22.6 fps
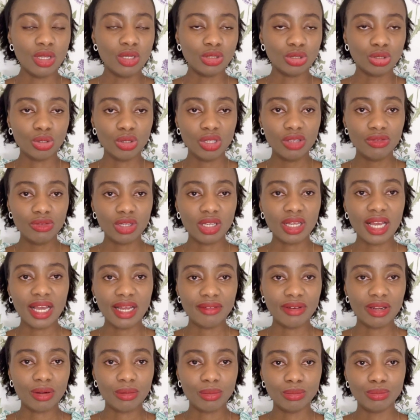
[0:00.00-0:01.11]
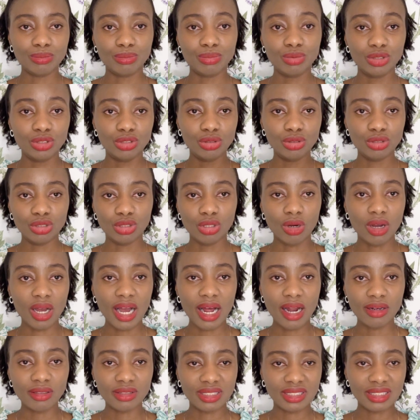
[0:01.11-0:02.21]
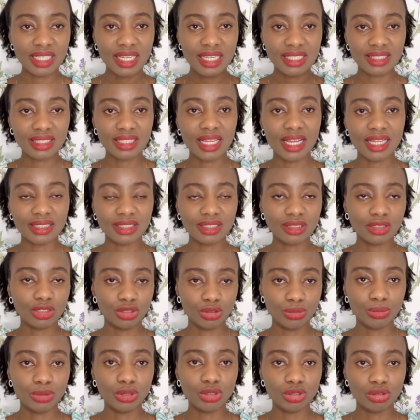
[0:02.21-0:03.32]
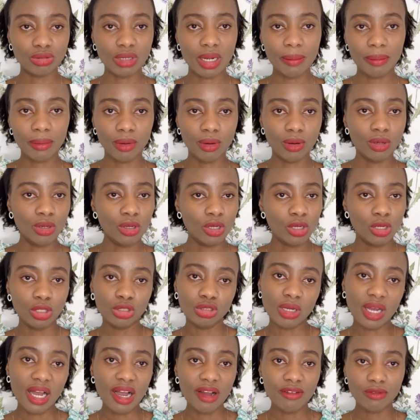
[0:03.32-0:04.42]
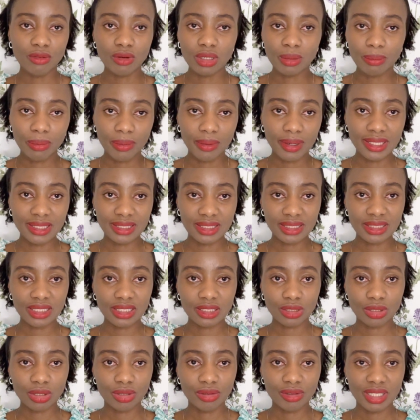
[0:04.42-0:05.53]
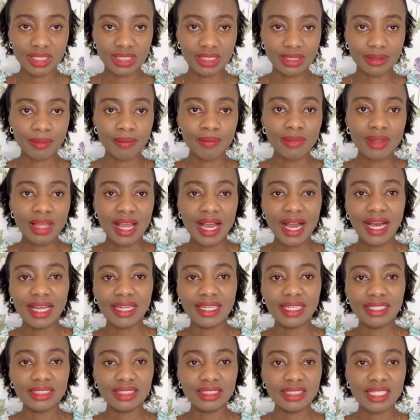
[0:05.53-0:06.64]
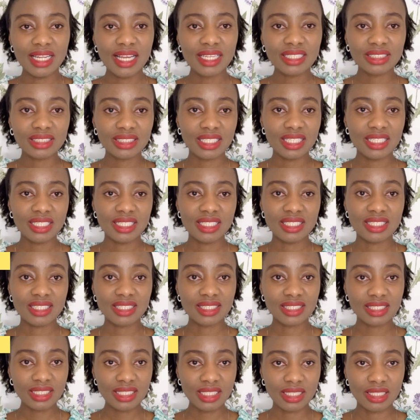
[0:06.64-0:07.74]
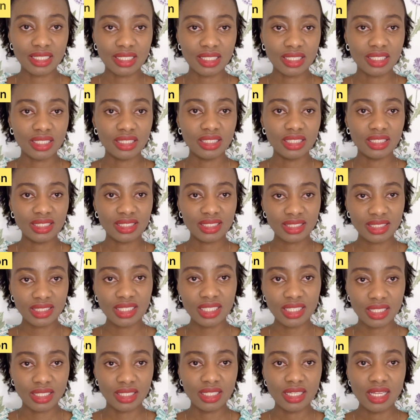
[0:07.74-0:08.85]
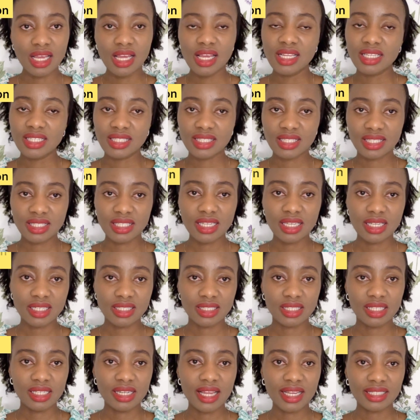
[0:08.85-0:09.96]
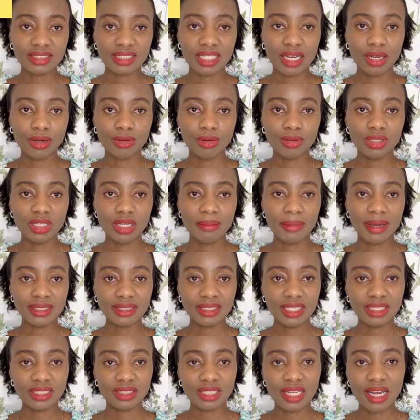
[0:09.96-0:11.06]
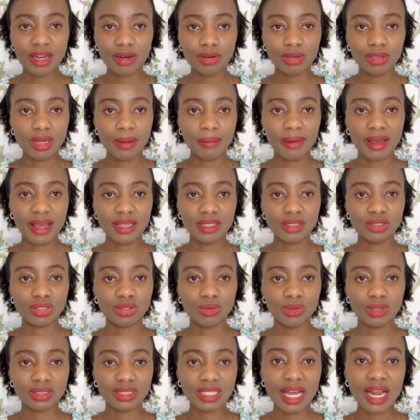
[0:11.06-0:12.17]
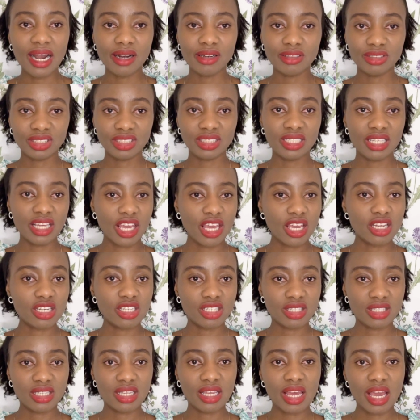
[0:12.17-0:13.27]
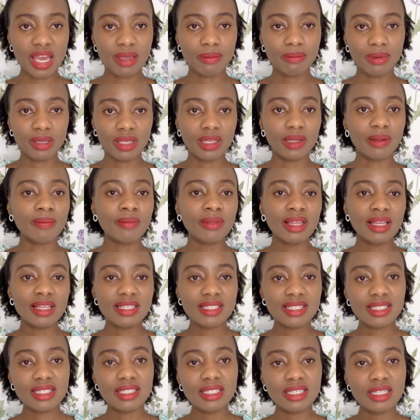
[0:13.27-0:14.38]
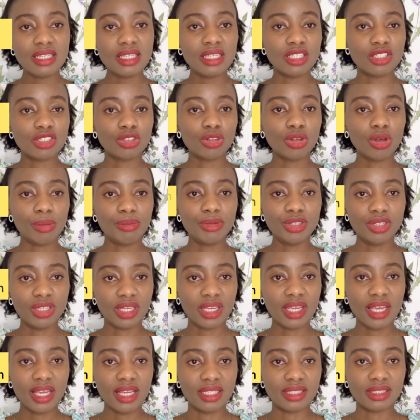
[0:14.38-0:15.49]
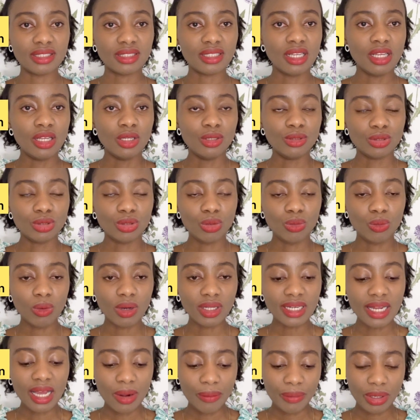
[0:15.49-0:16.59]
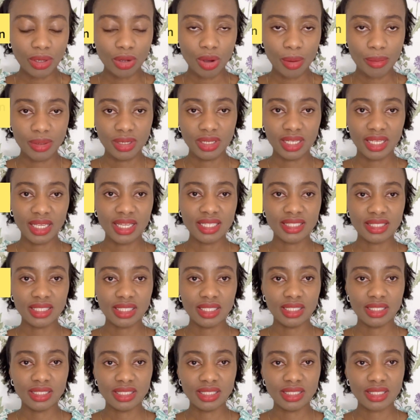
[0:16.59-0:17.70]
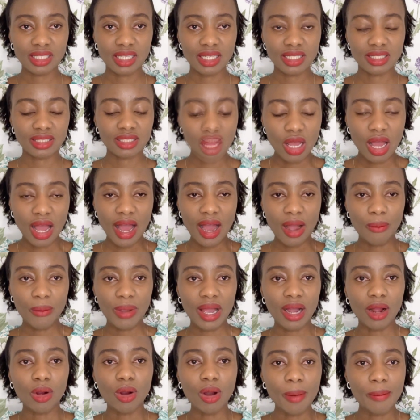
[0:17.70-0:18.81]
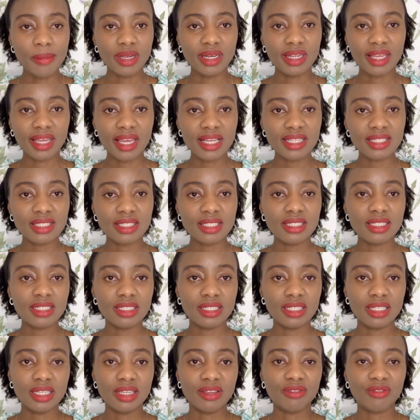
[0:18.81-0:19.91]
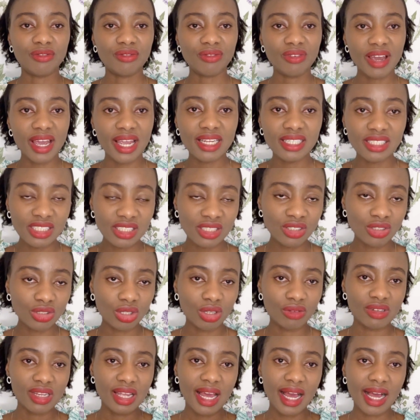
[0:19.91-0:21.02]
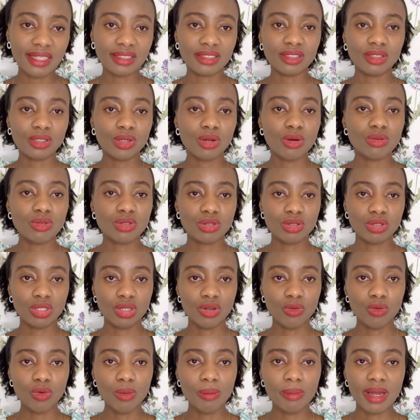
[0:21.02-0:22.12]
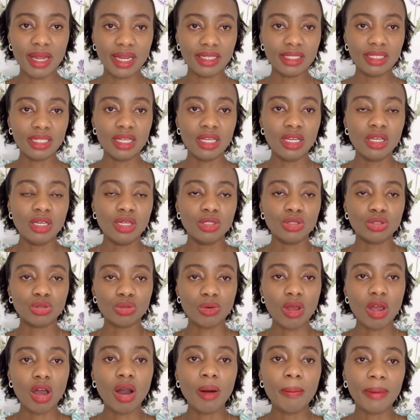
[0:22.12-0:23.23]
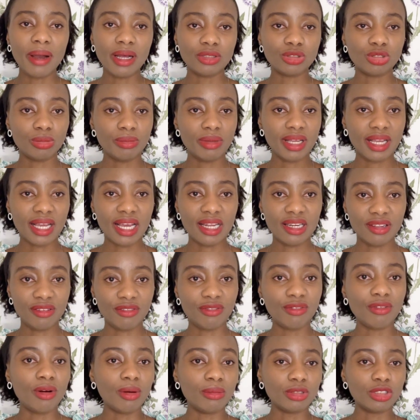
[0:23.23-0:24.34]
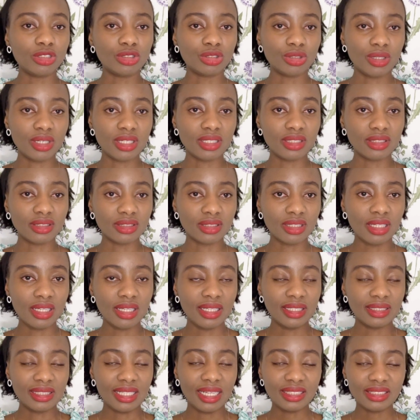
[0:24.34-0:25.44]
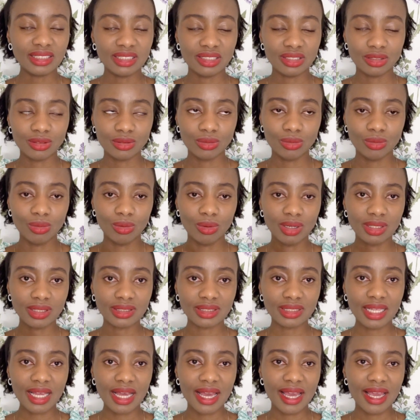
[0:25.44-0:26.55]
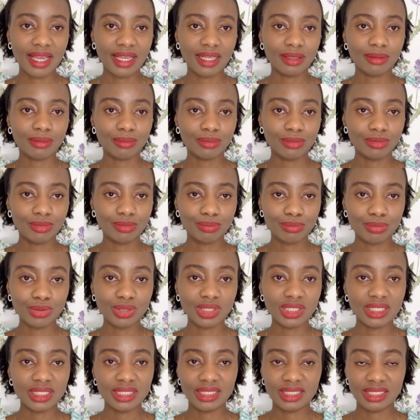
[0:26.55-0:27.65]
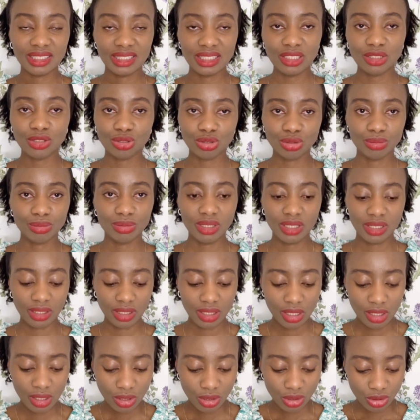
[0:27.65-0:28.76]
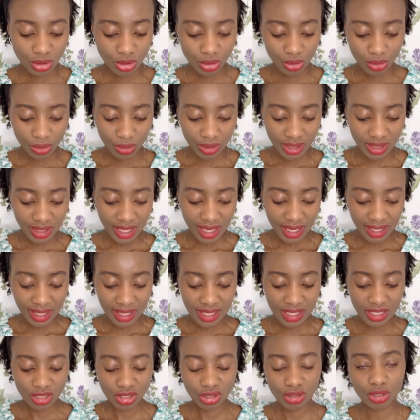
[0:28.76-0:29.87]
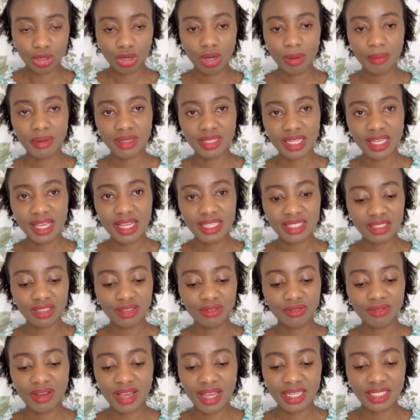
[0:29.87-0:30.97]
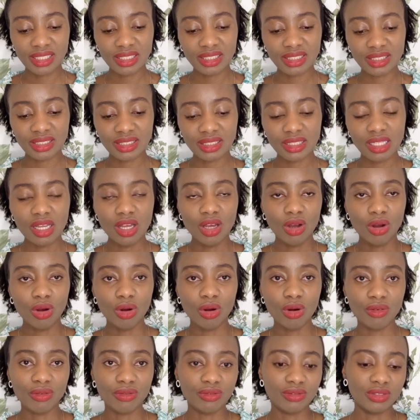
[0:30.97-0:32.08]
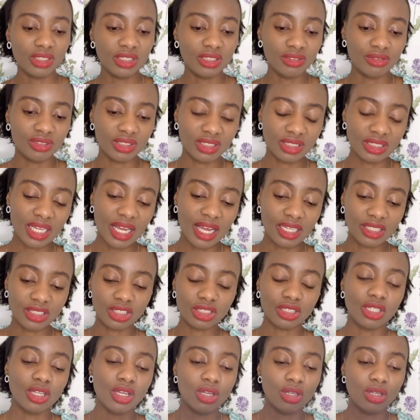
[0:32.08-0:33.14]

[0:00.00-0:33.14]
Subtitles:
So if you can do your house, state that you build rapport, you have 1 point ticked already. And then the next thing is C, the C. C is the next acronym. I said the acronym I used was RCHTIP. C is communicate. So what are we communicating in this case? We are communicating the findings of the articles to the woman to help her to make an informed choice. That is what I put the C to be. So in that case, you're communicating findings of the research.